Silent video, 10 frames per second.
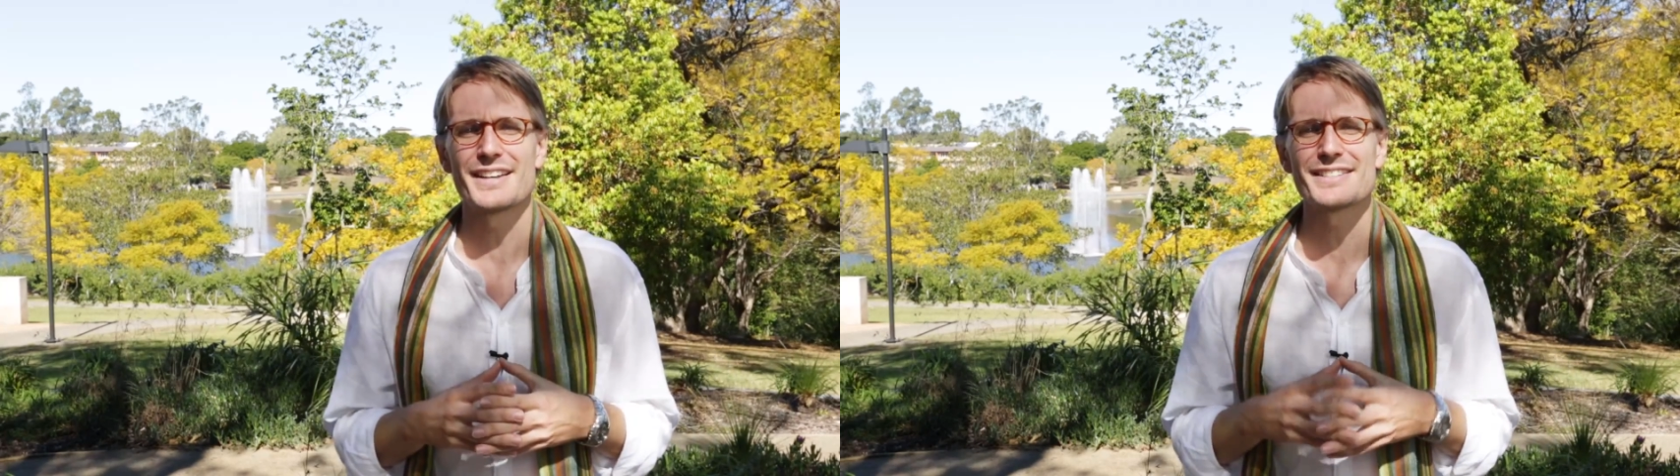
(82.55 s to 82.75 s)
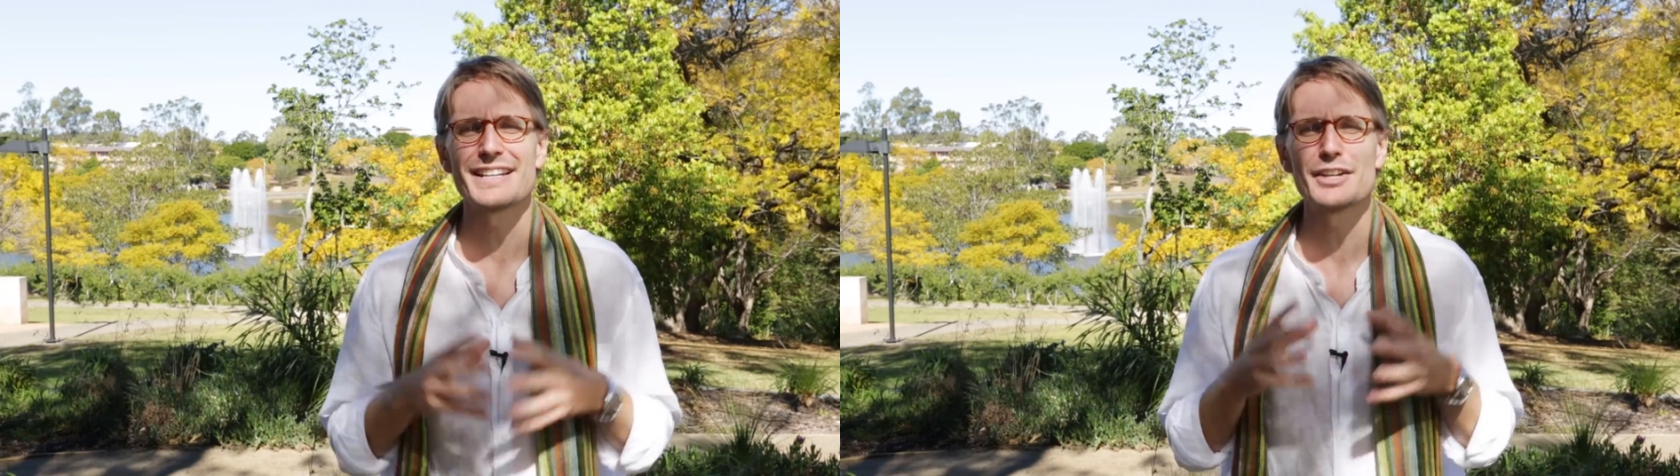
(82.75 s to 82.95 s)

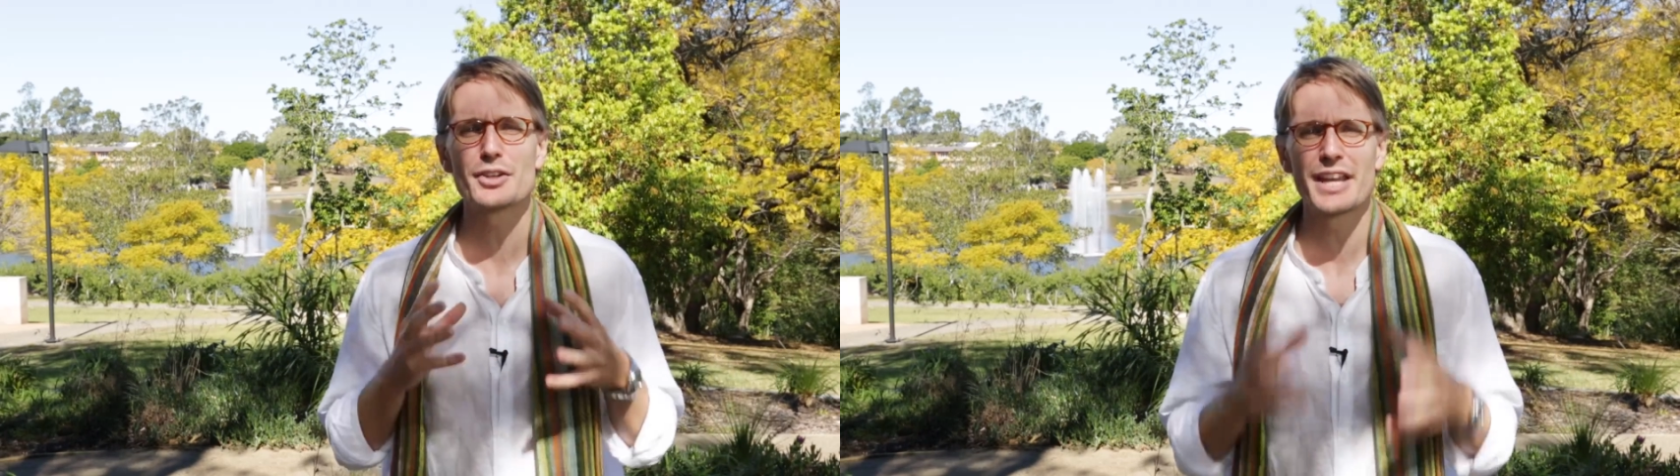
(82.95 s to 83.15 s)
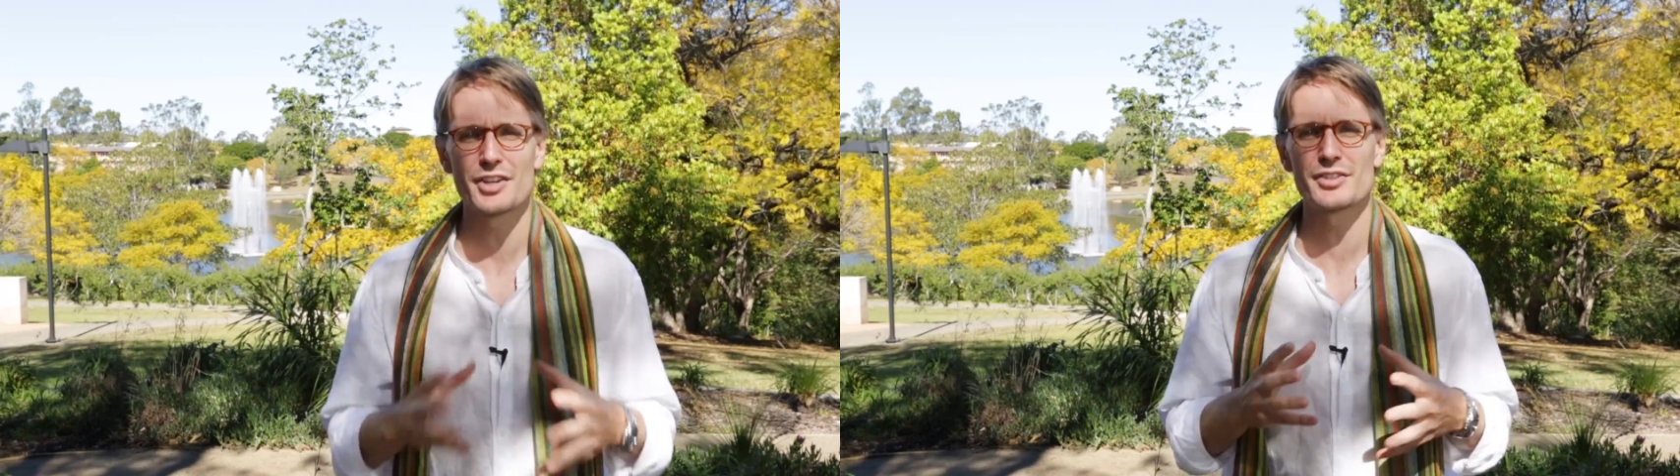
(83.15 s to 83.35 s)
as an
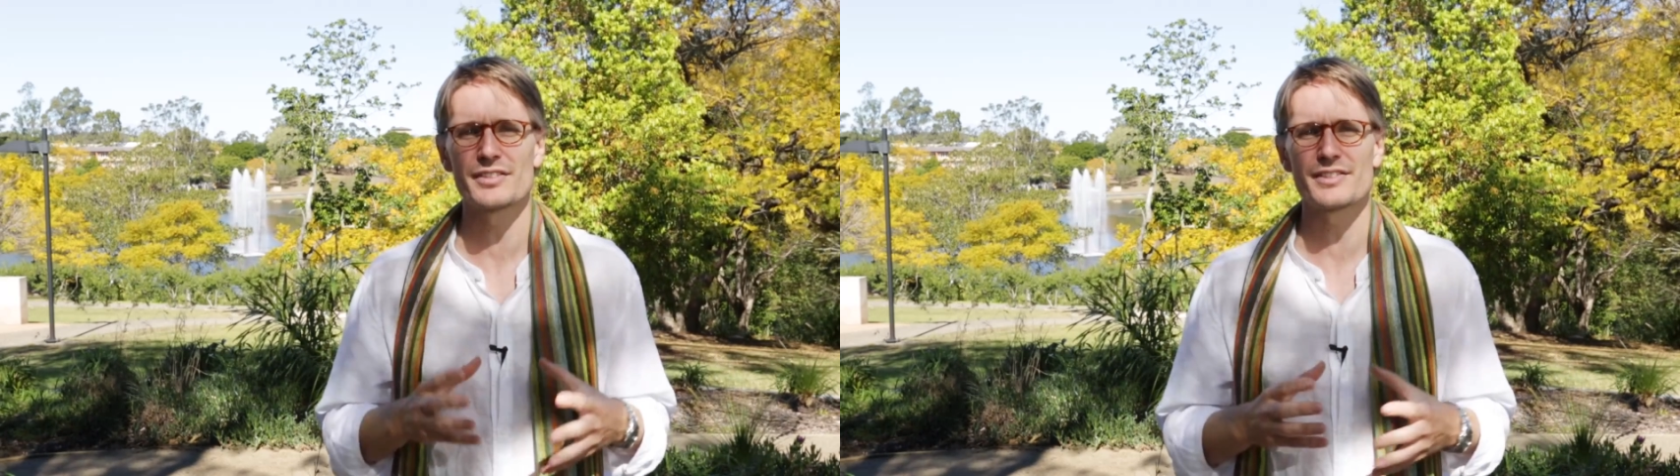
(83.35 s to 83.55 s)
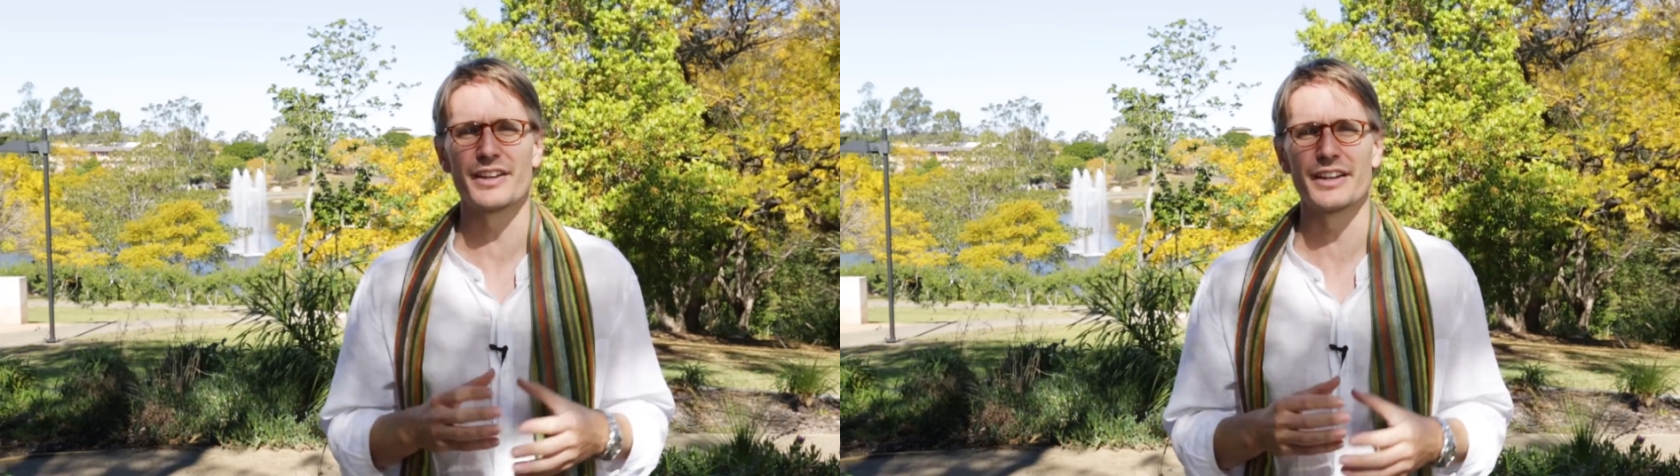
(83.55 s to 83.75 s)
educational
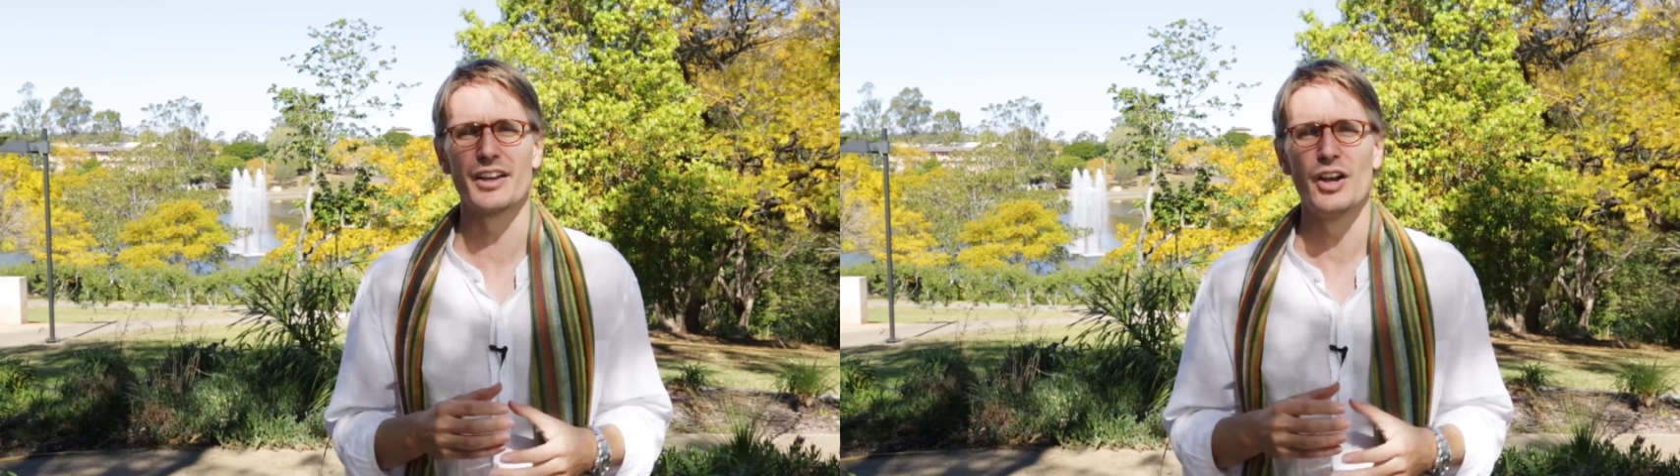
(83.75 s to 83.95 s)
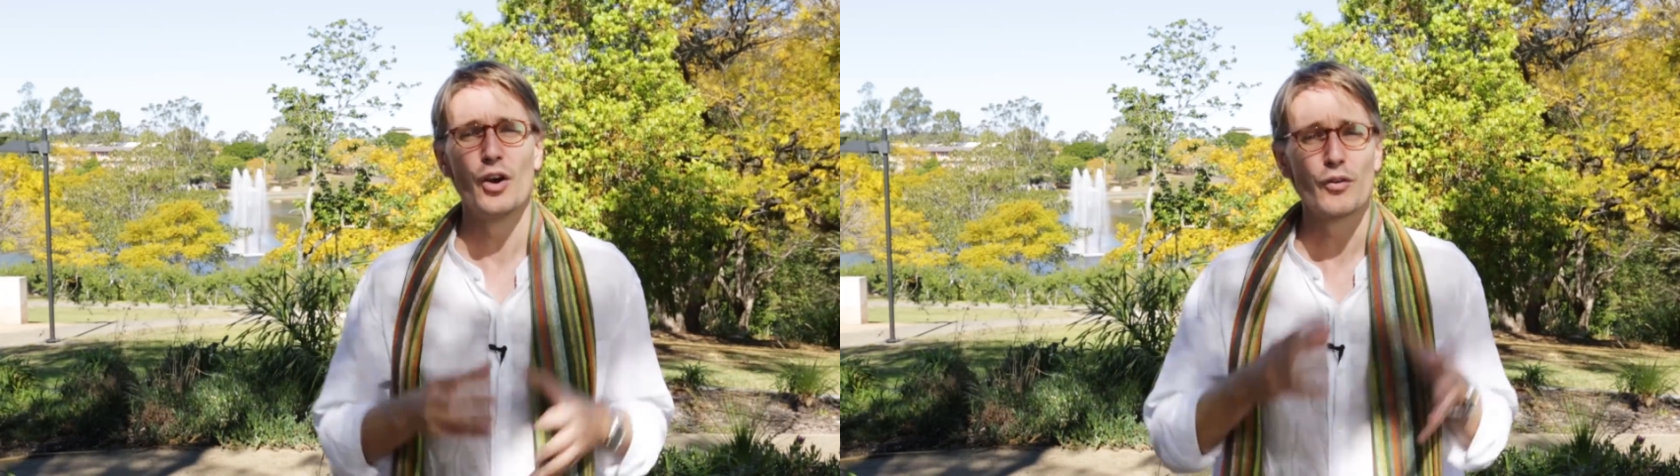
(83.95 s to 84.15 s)
site
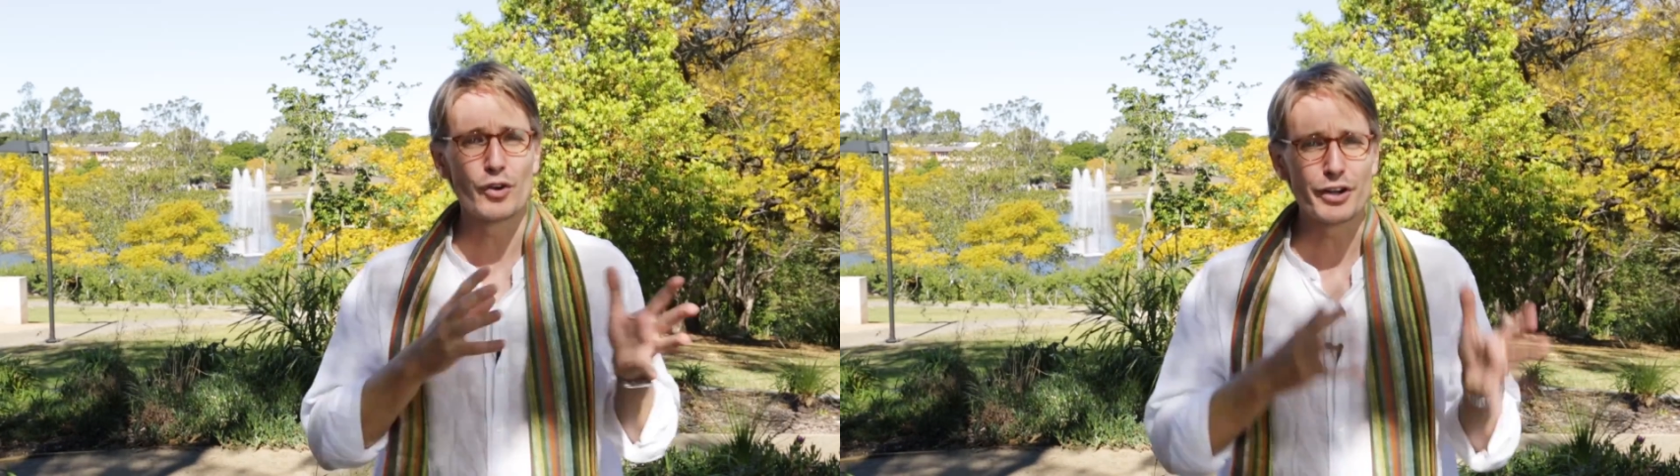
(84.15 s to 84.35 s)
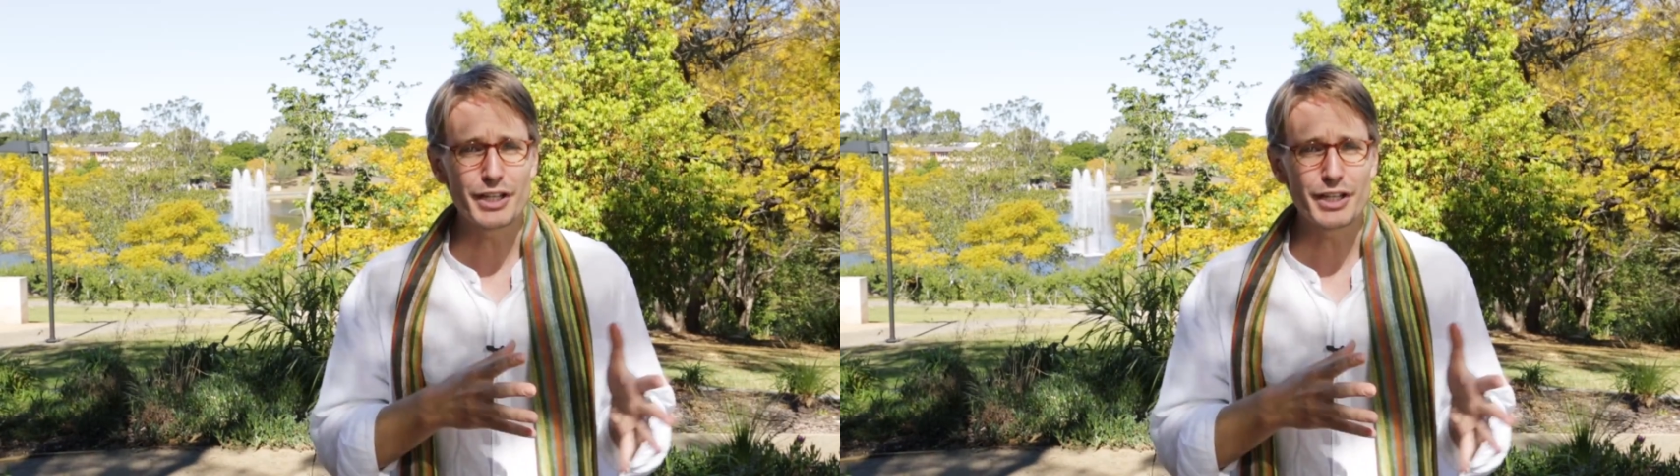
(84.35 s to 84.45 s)
for